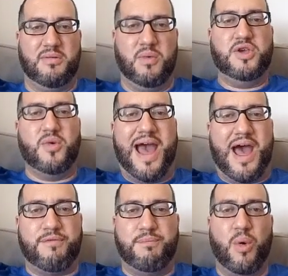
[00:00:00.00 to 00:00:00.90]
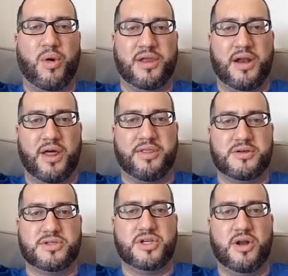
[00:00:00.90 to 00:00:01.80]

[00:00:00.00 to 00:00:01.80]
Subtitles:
when you have more than others.